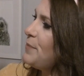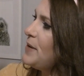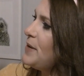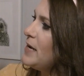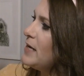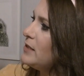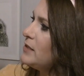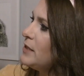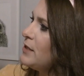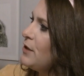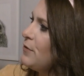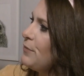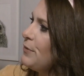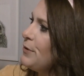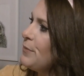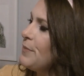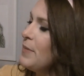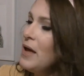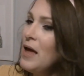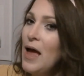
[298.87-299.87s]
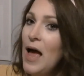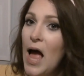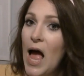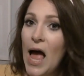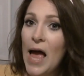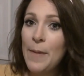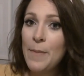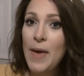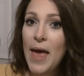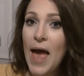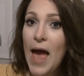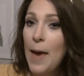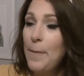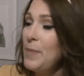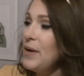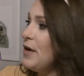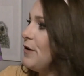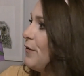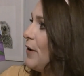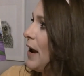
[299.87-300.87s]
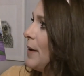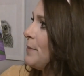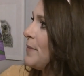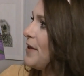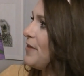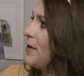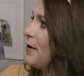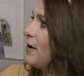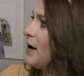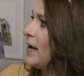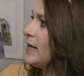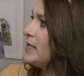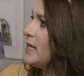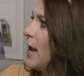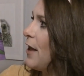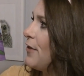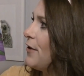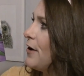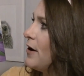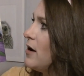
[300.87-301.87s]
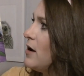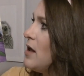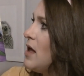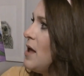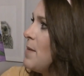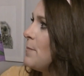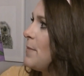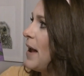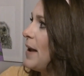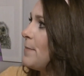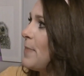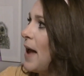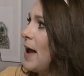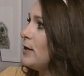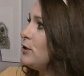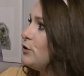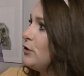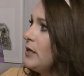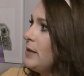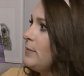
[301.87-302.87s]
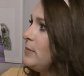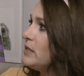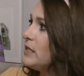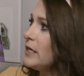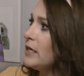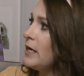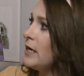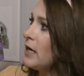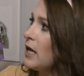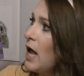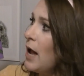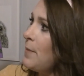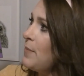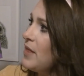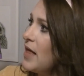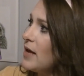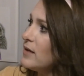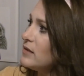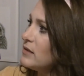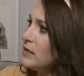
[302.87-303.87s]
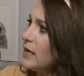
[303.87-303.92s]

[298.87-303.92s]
peeks in the room. I'm happy, Grandmother, I tell her. My bad dreams didn't come last